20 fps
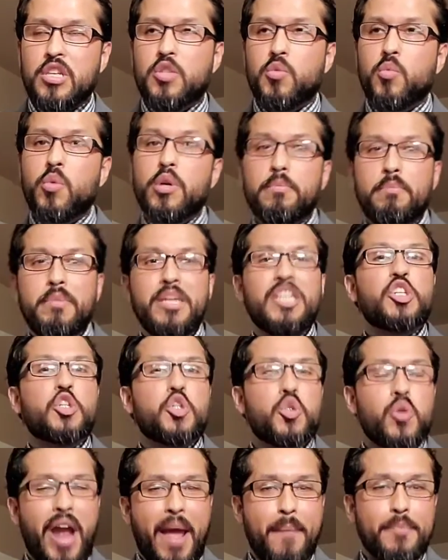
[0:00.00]
would-be
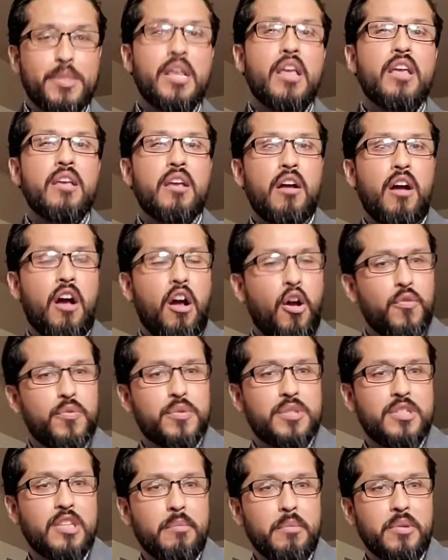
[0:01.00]
traps of
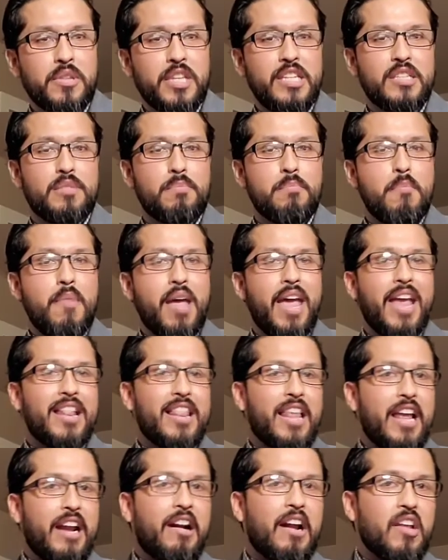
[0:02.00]
some of these men
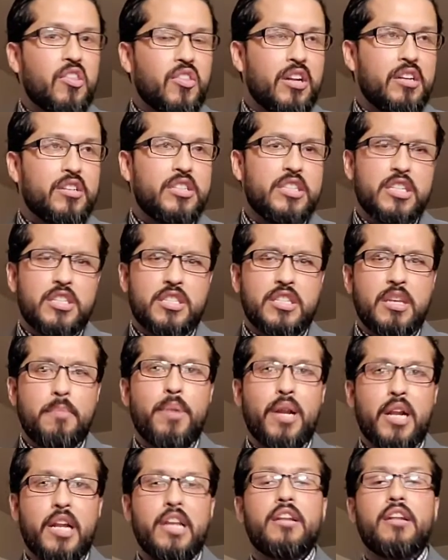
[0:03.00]
that are out there, just
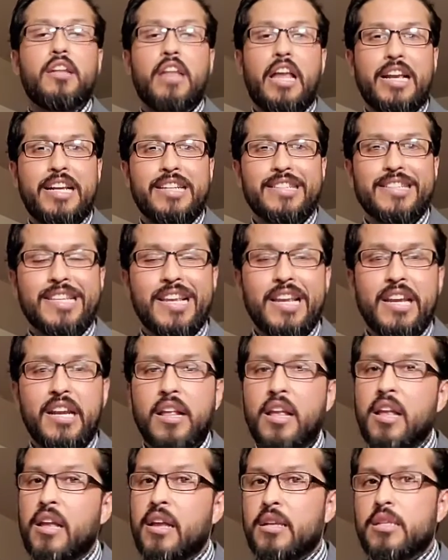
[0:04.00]
typically, like I
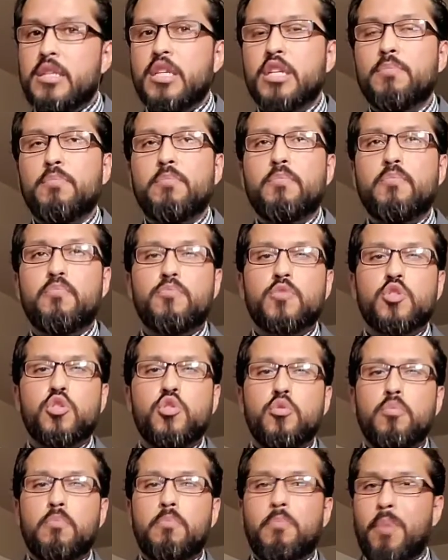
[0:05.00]
said, just
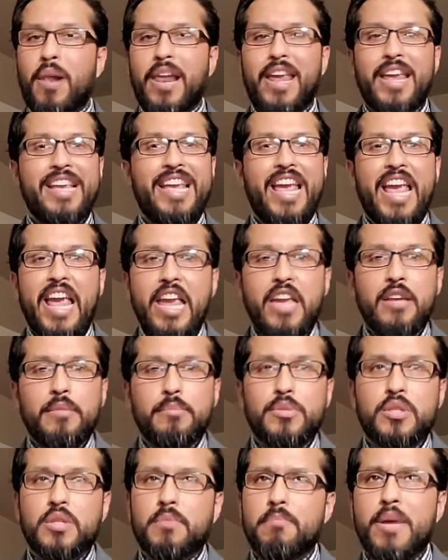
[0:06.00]
to play
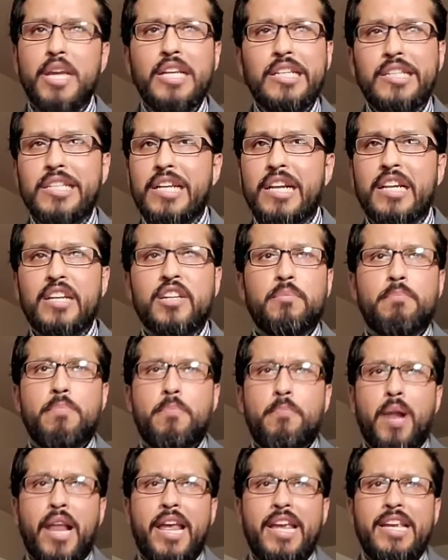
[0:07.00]
games, basically
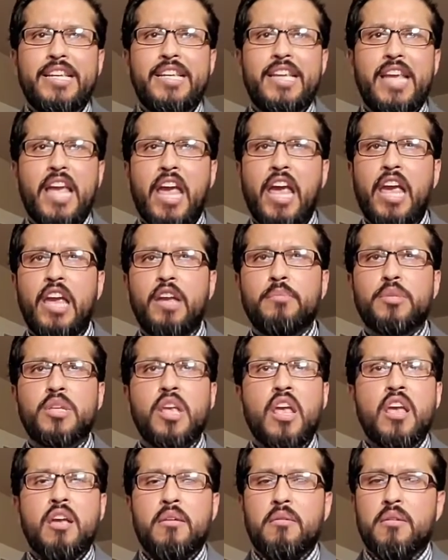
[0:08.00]
play games,
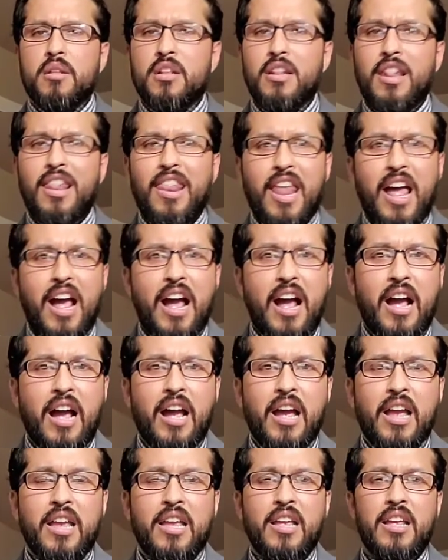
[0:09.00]

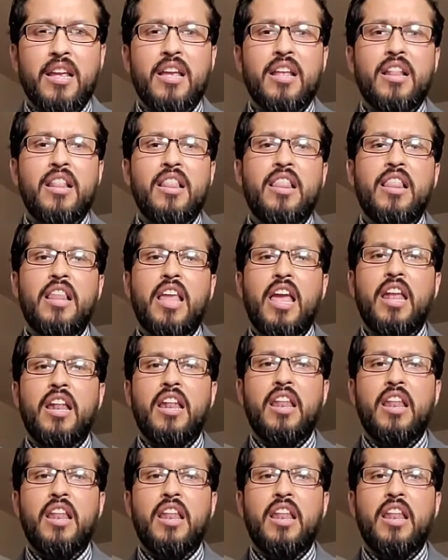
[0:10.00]
lie, and